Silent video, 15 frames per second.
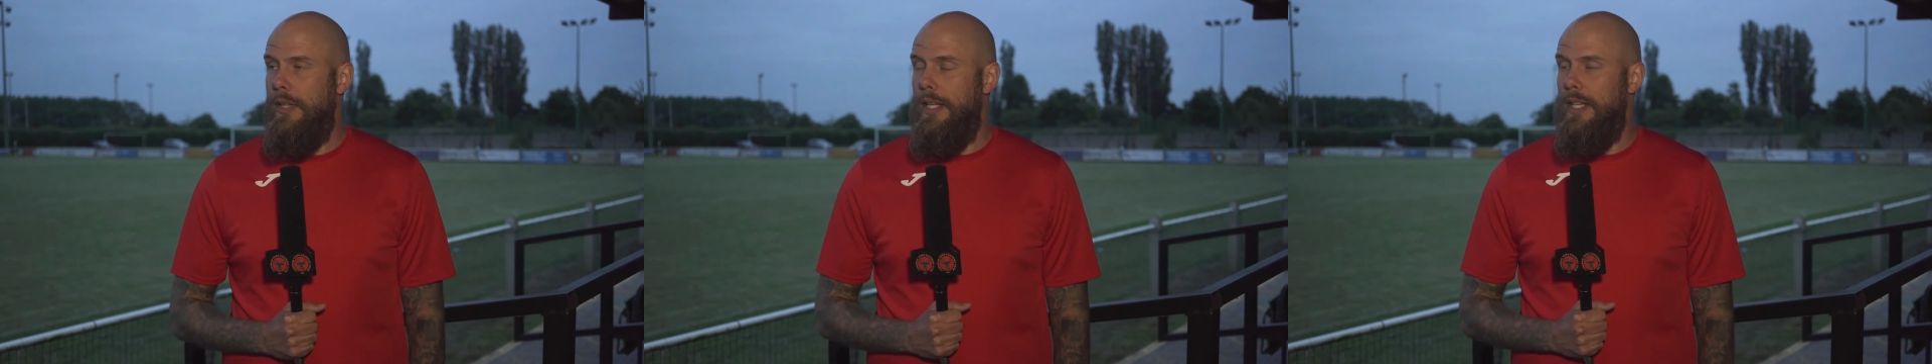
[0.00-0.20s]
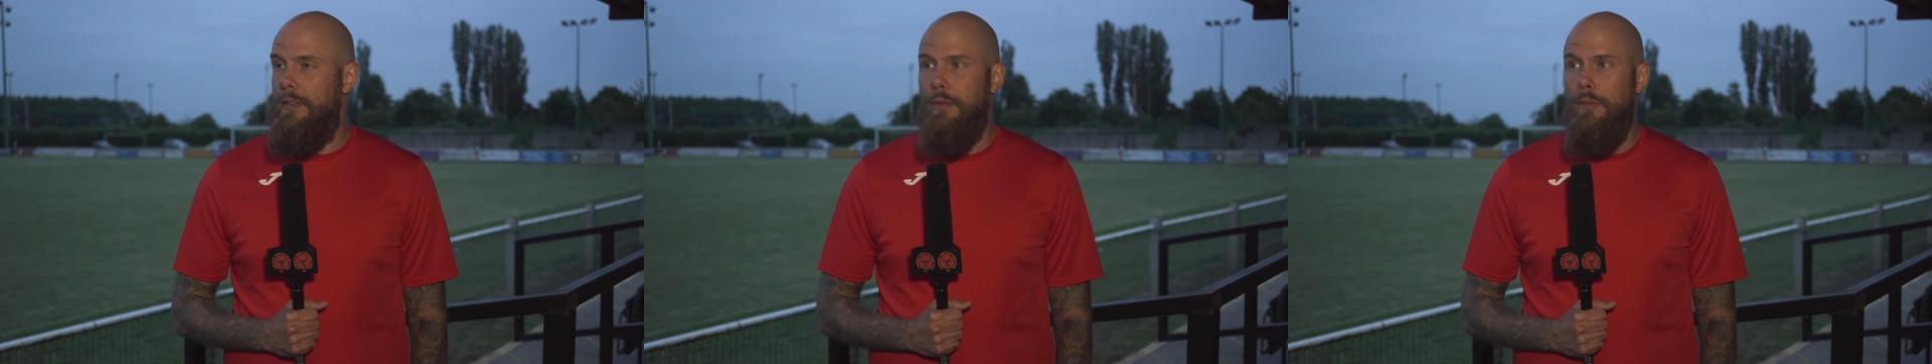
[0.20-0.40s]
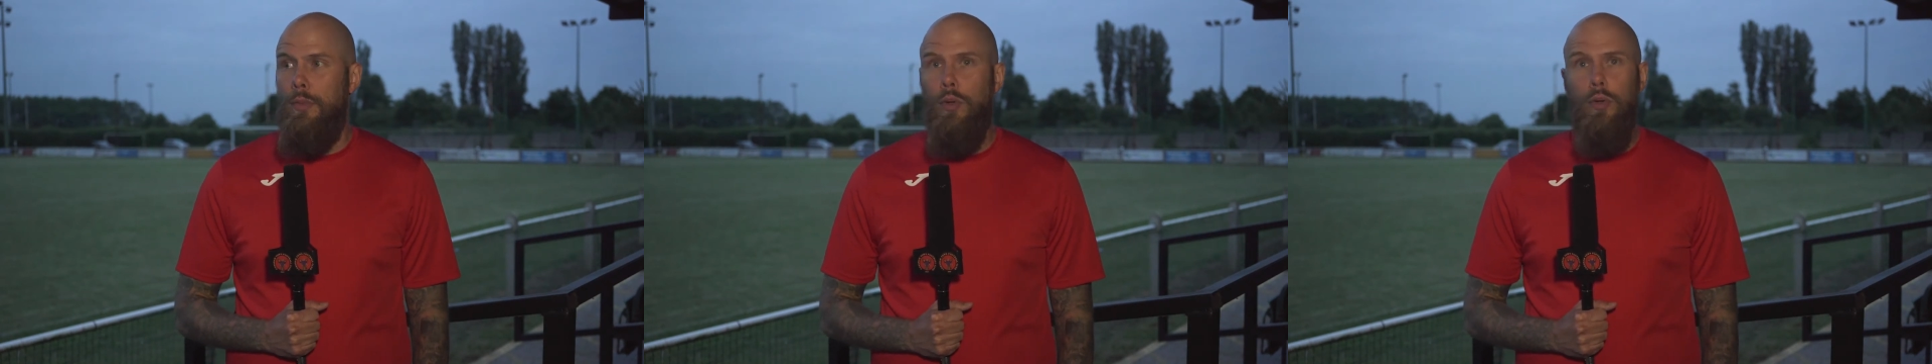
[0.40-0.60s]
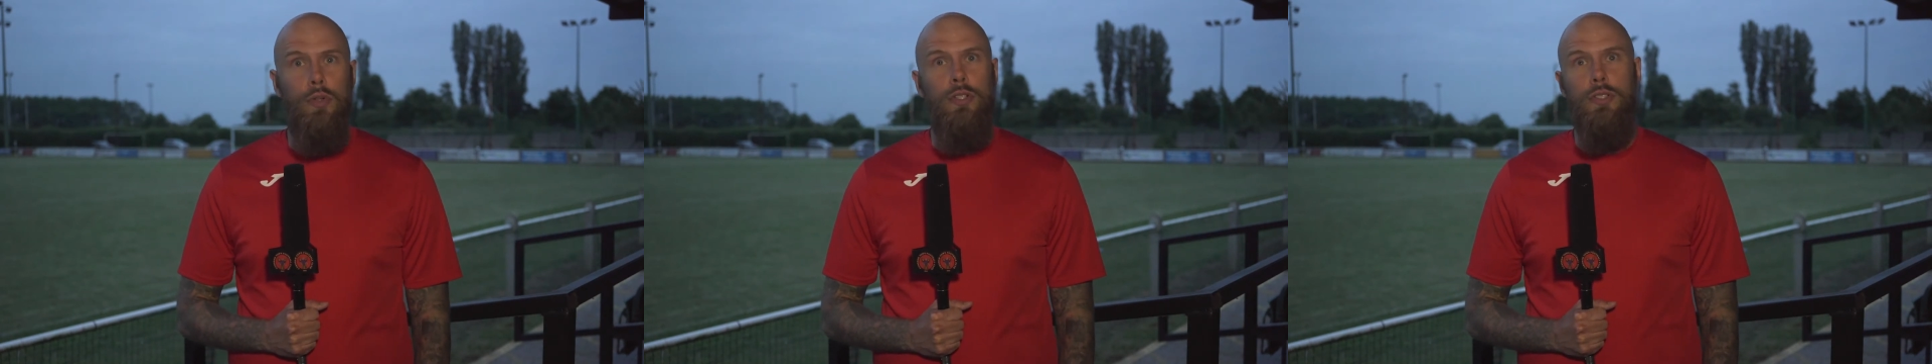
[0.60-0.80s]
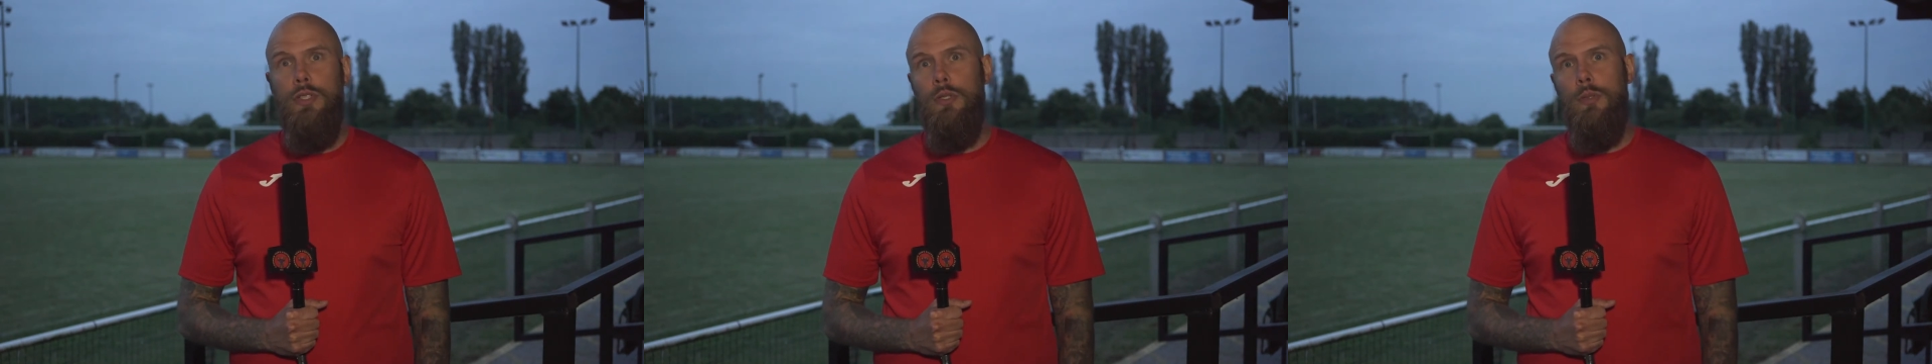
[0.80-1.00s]
even more
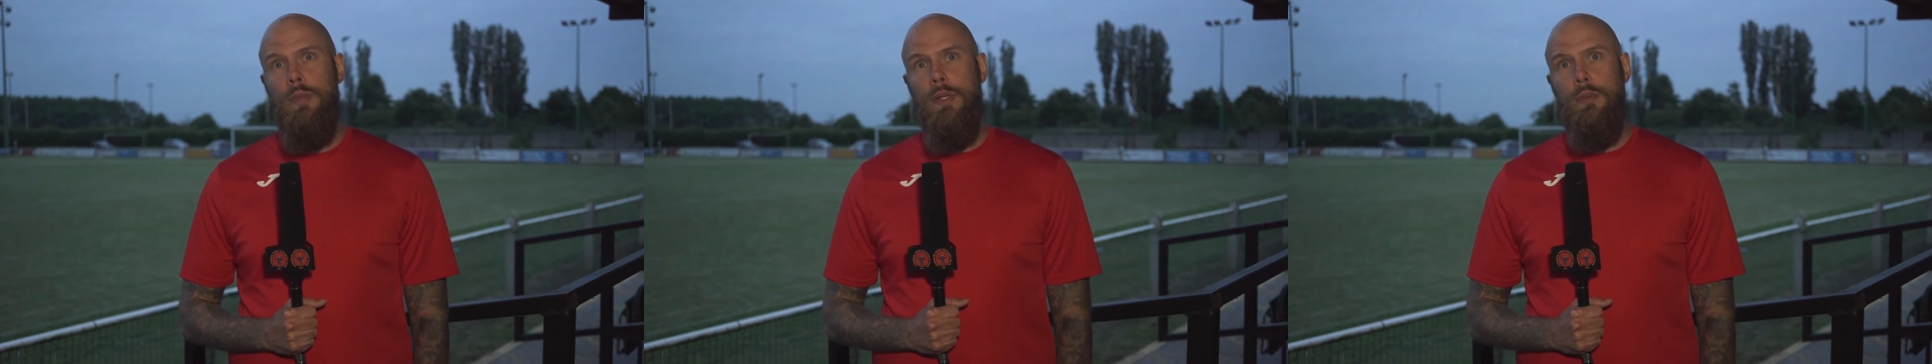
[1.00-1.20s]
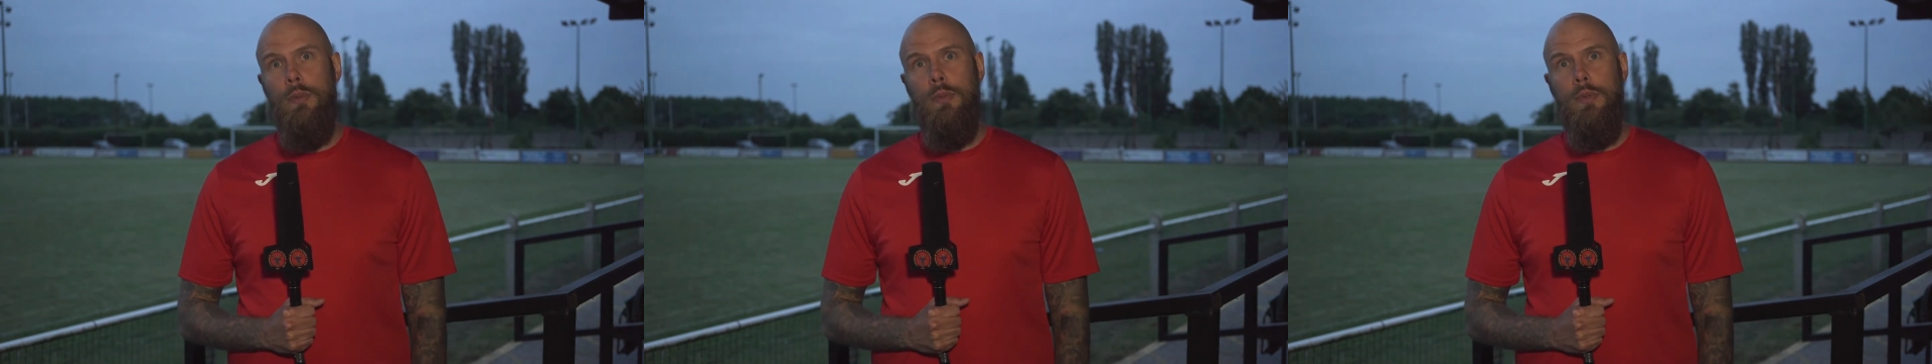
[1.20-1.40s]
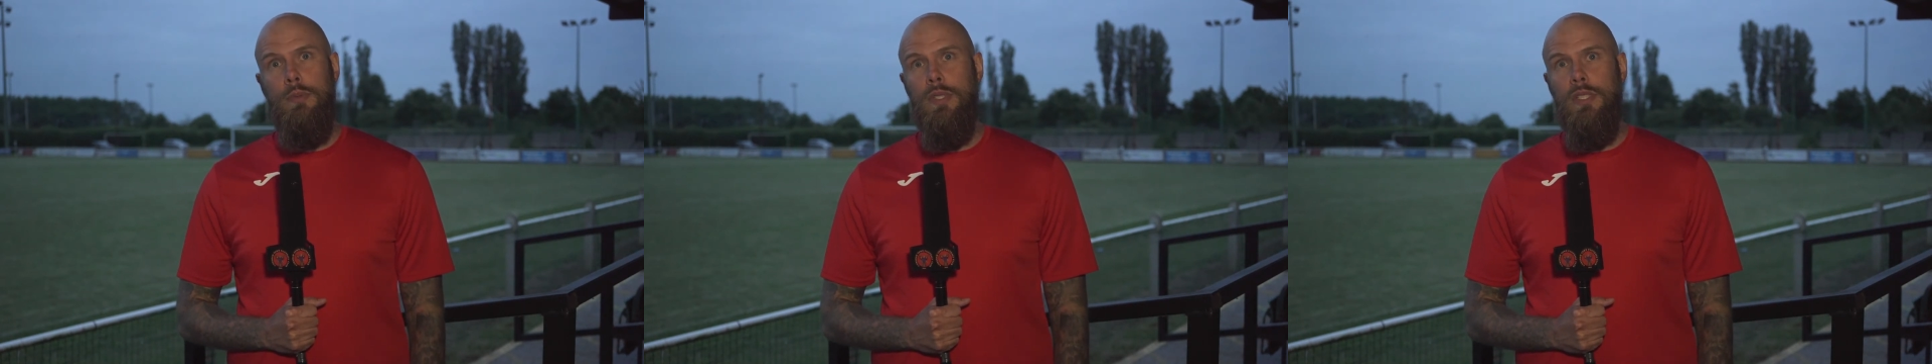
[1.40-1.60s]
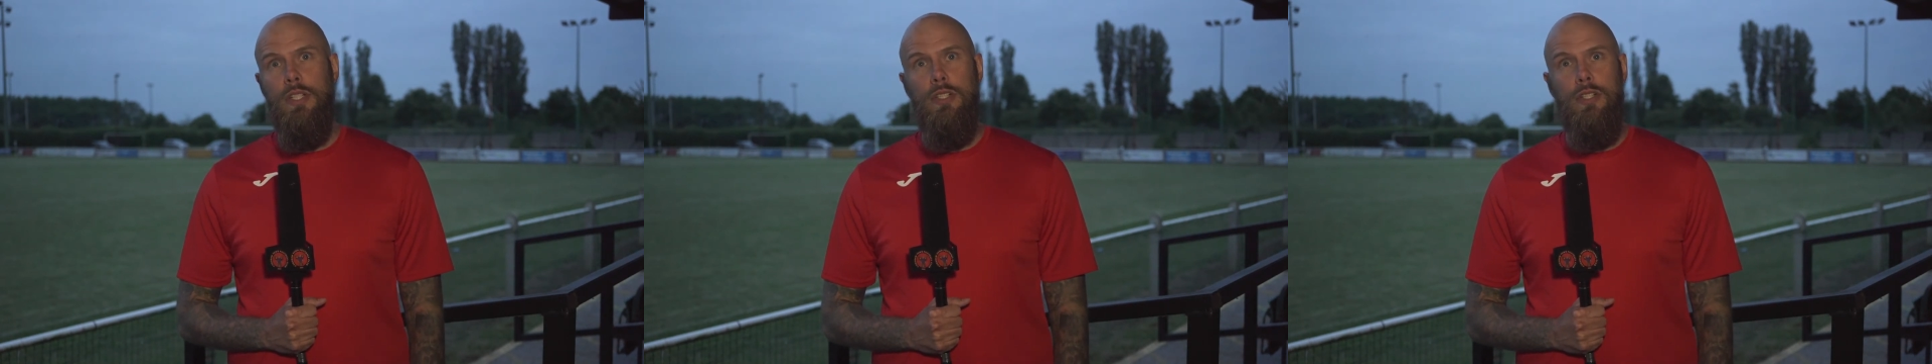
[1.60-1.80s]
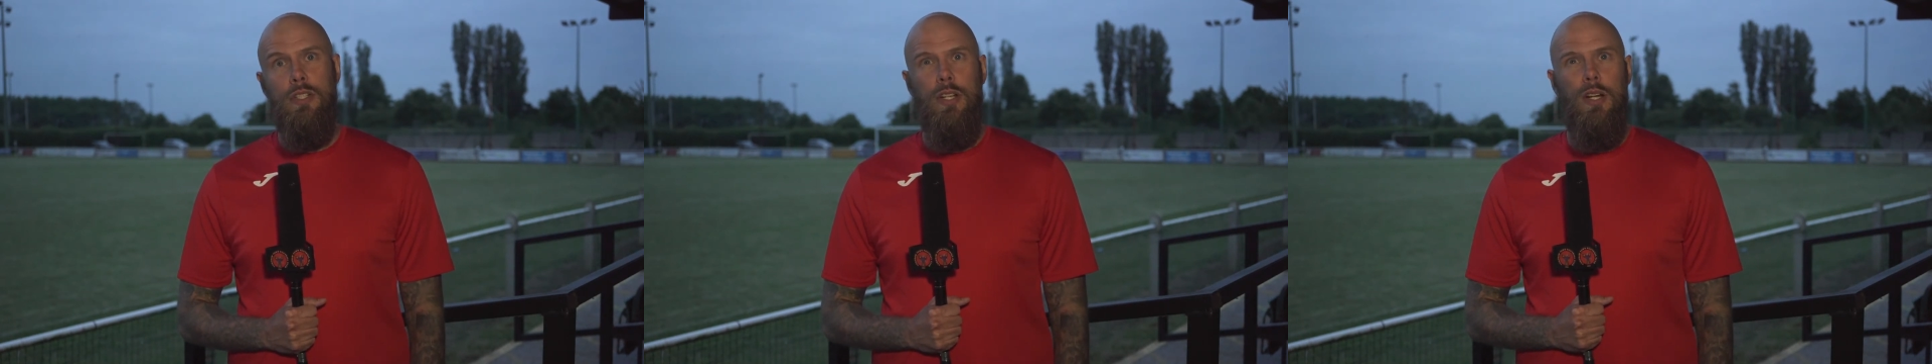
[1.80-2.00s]
than two people per
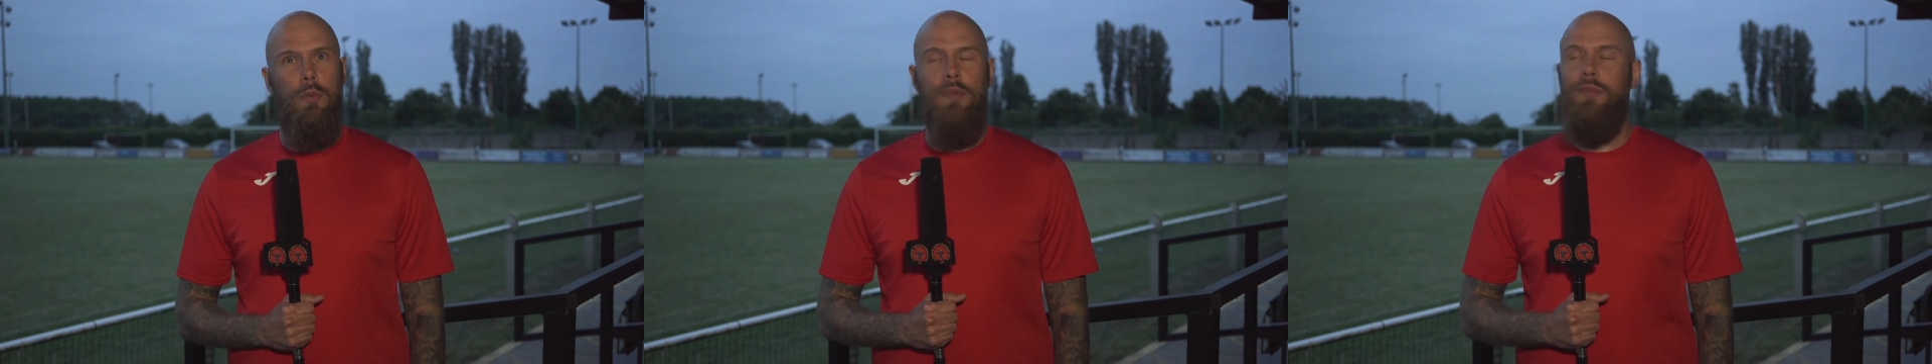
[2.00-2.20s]
position.